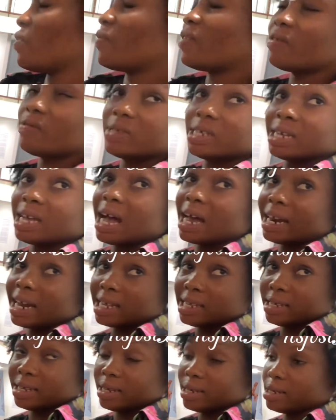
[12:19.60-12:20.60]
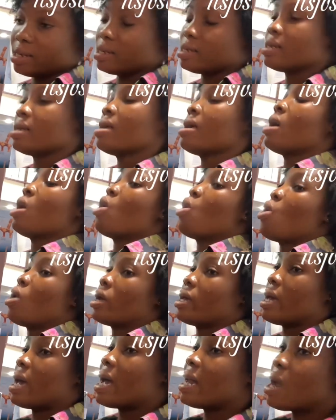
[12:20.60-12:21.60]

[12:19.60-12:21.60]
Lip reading: 50 Ghana cedis. Okay, and